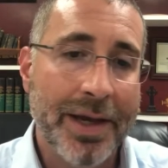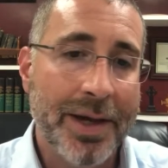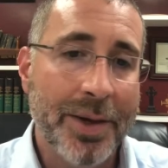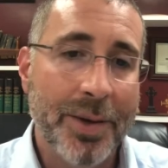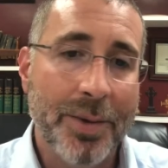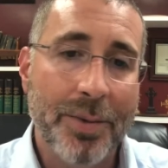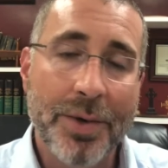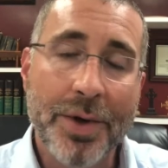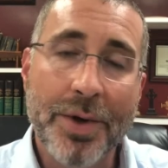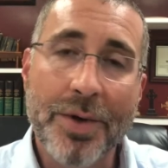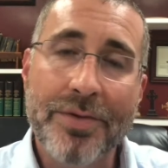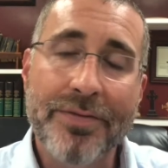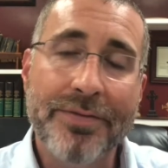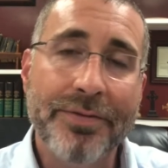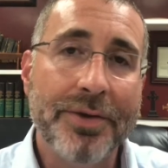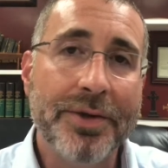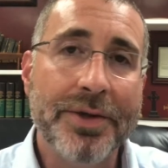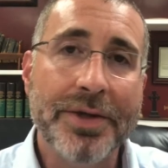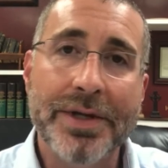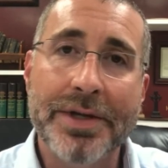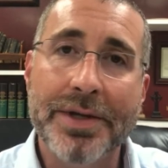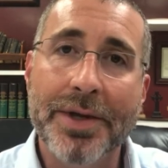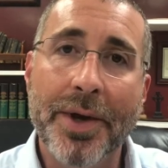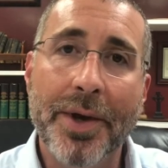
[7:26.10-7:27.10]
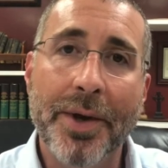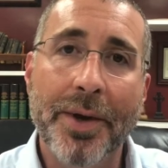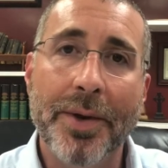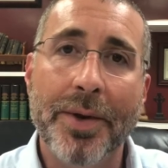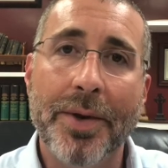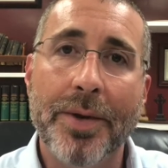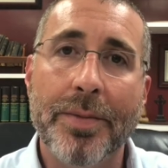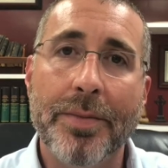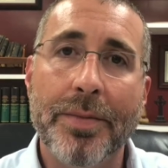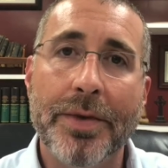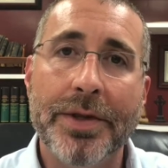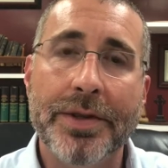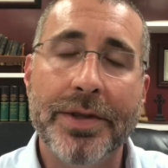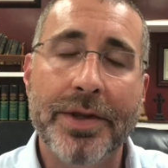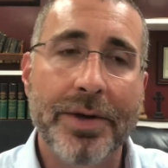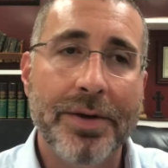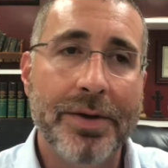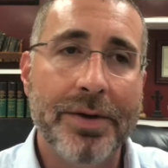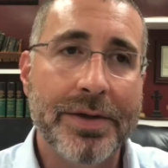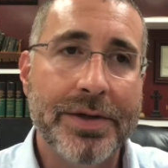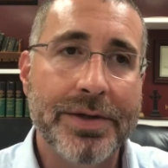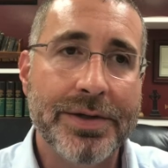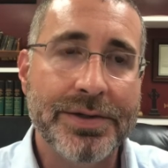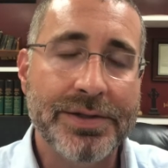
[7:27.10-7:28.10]
we don't fully know, but
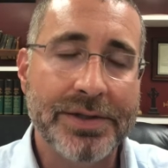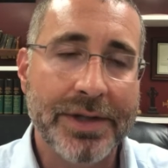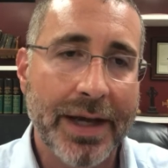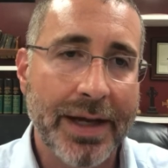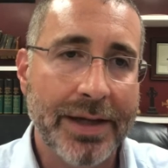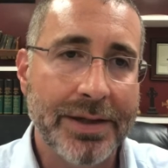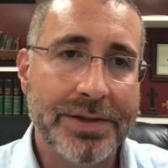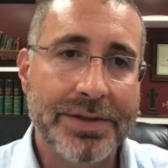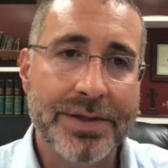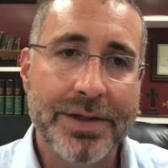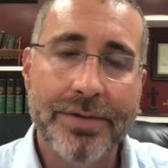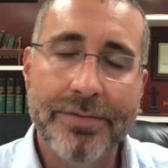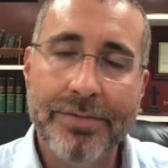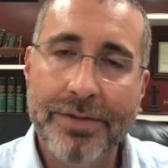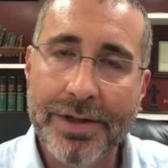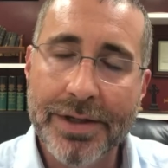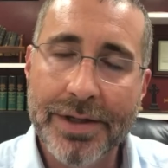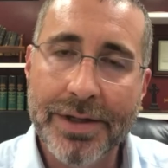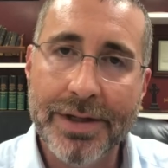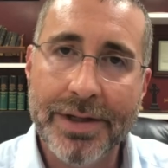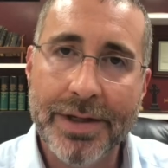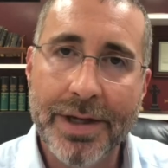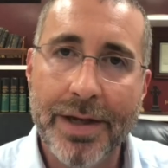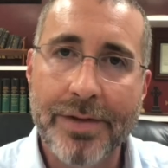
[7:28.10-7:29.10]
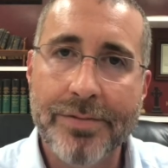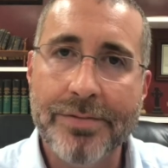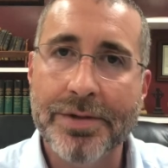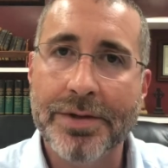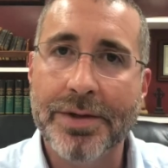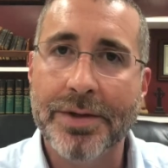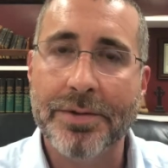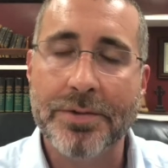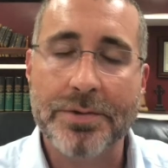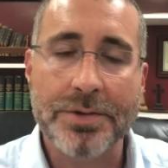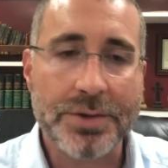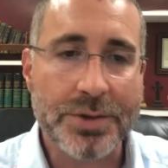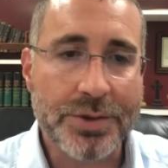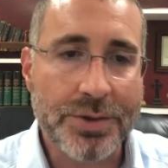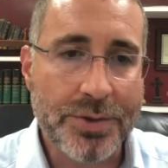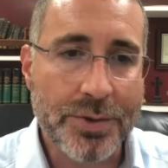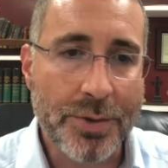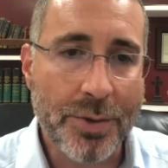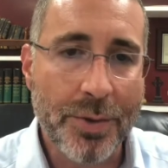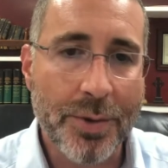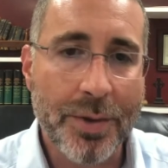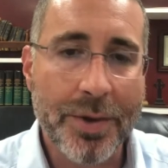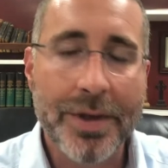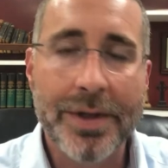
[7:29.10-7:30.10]
there is activity in heaven, there is
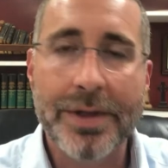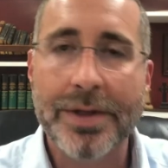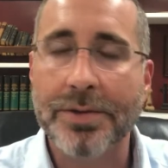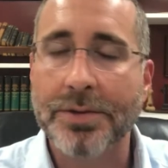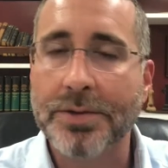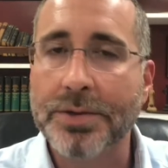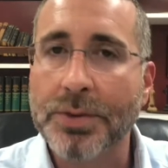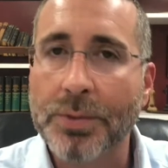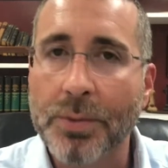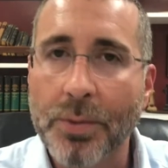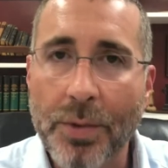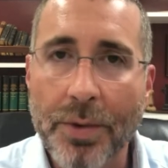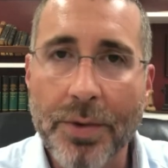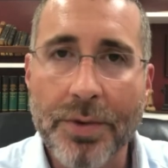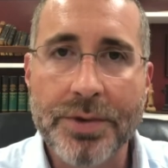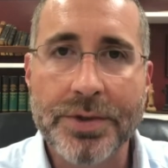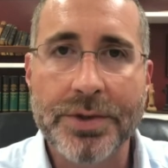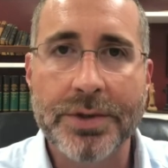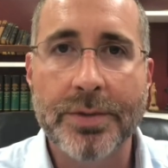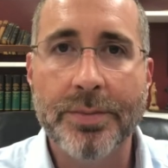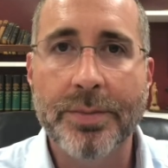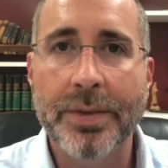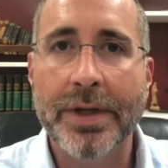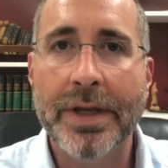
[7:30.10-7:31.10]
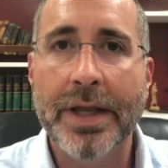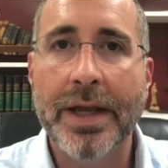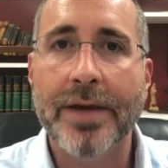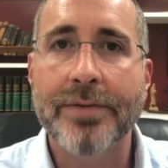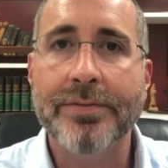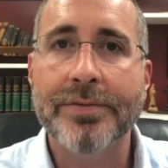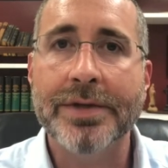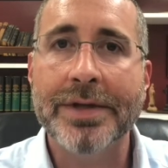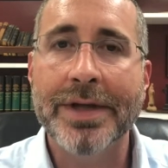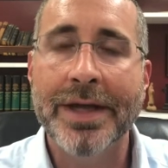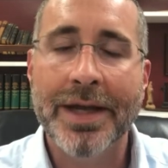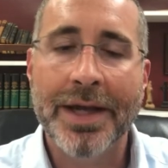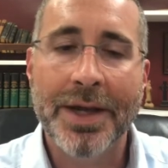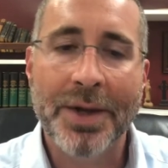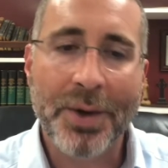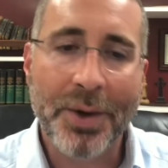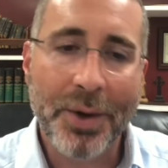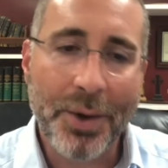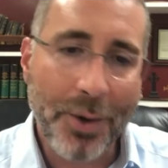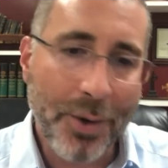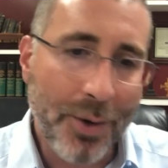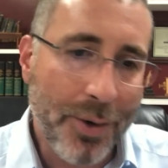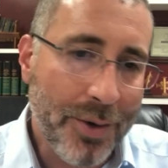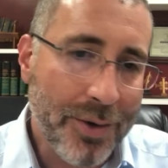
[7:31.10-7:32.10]
joy, there is worship in heaven,
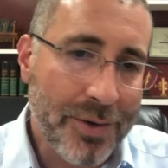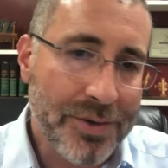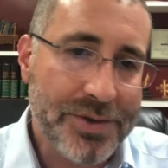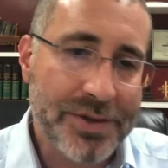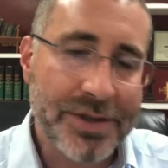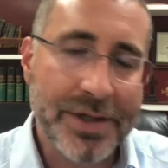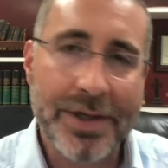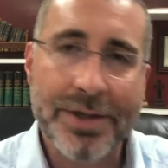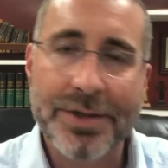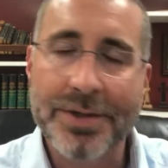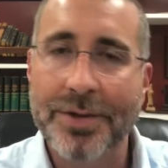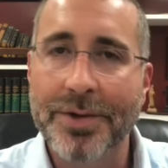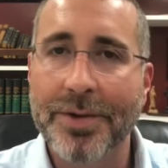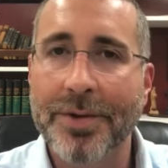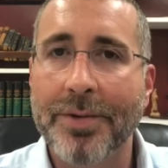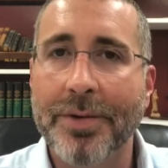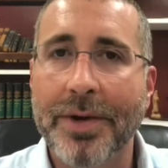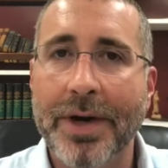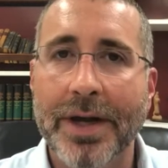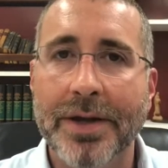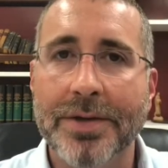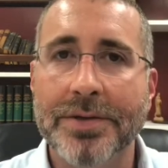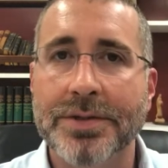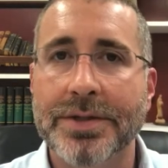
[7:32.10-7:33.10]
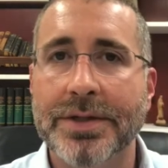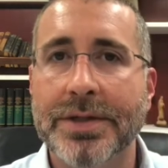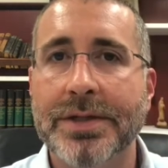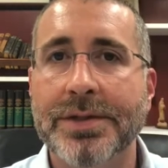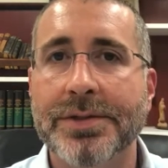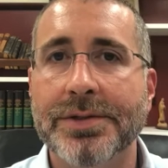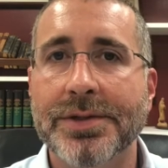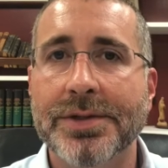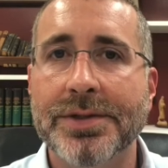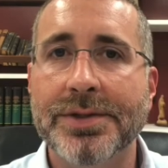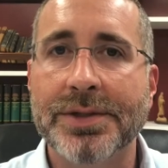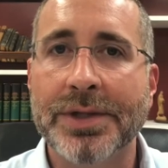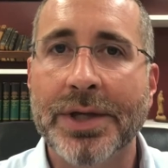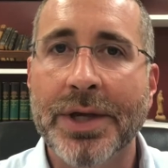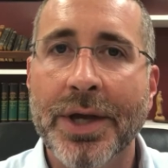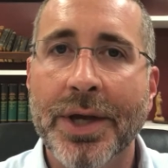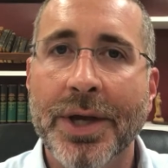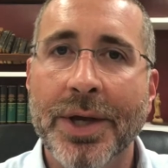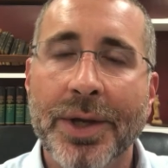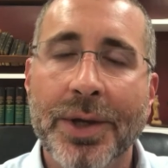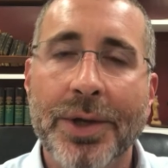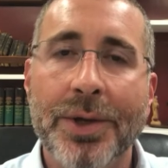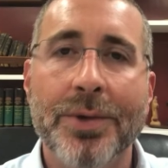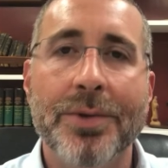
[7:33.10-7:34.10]
all centered around Jesus,
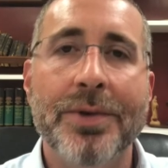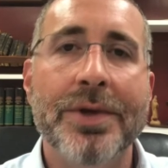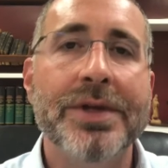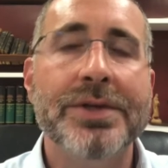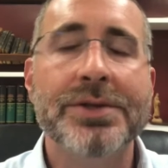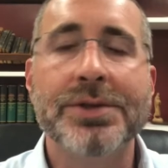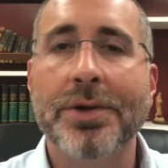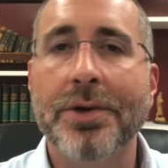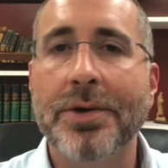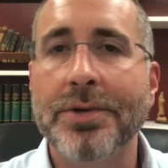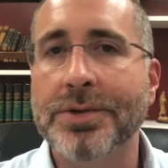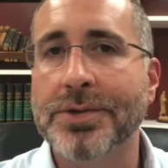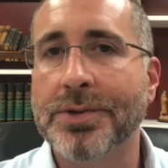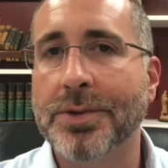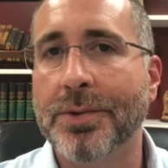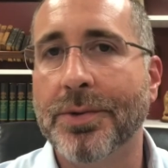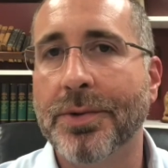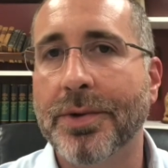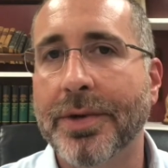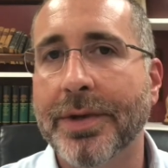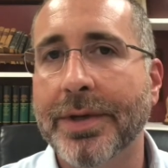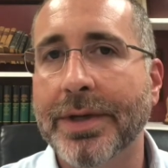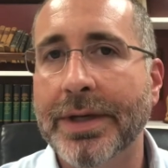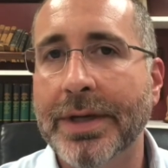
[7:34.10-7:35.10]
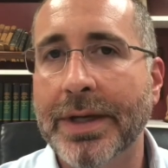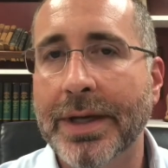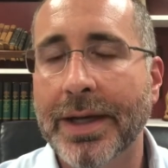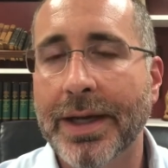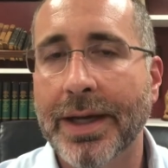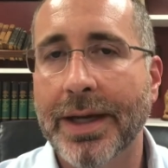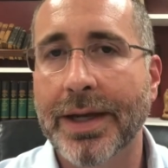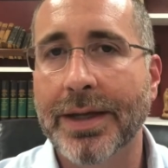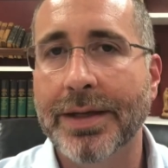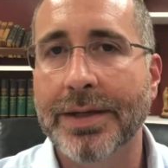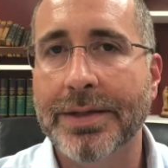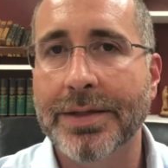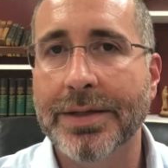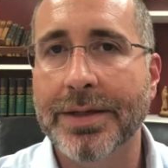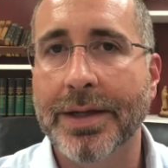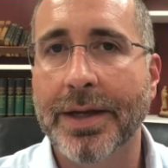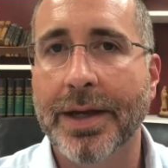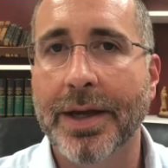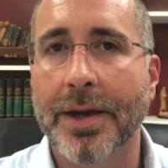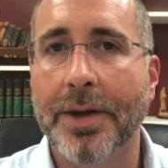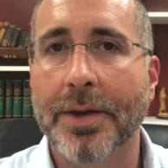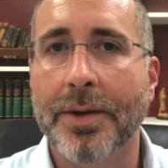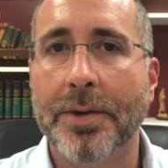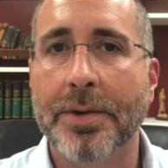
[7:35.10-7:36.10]
who is our joy and
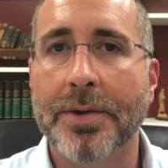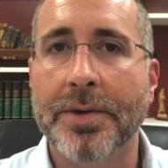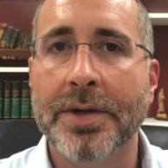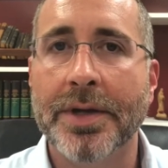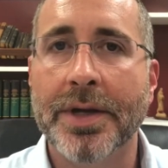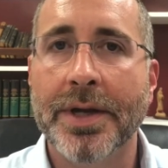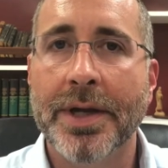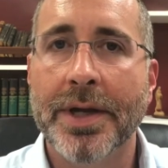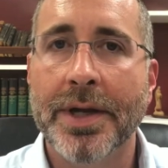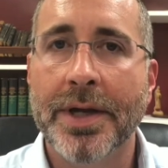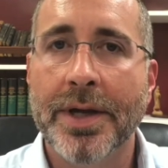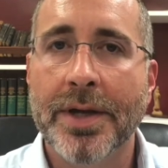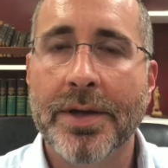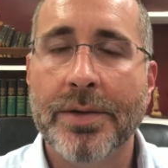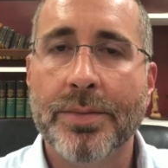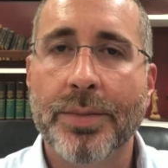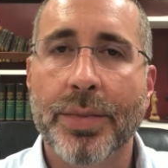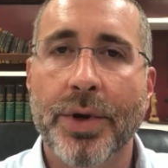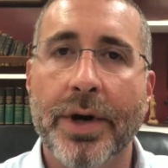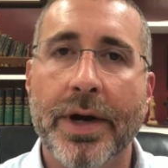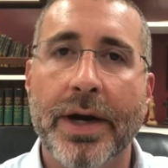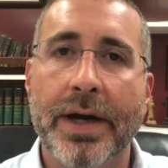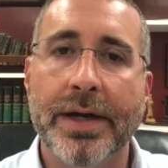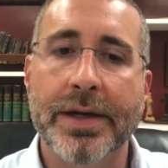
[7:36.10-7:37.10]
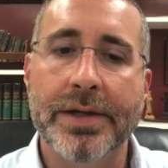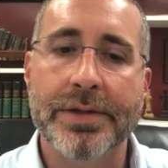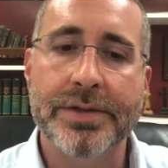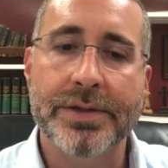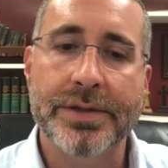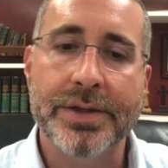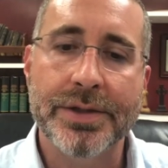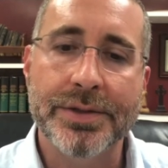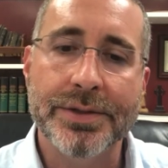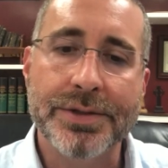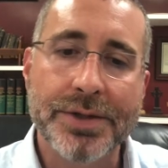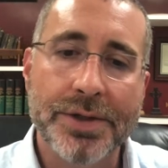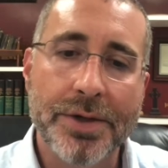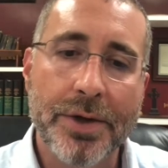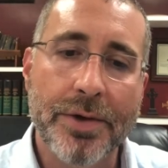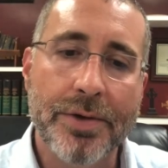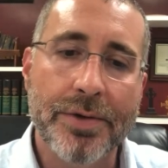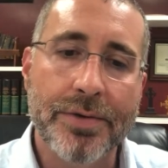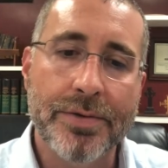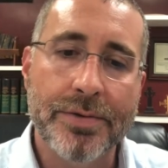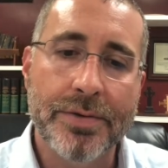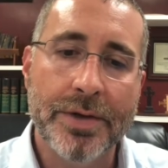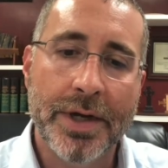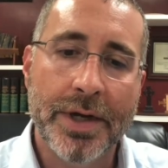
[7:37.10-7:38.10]
our prize. And so,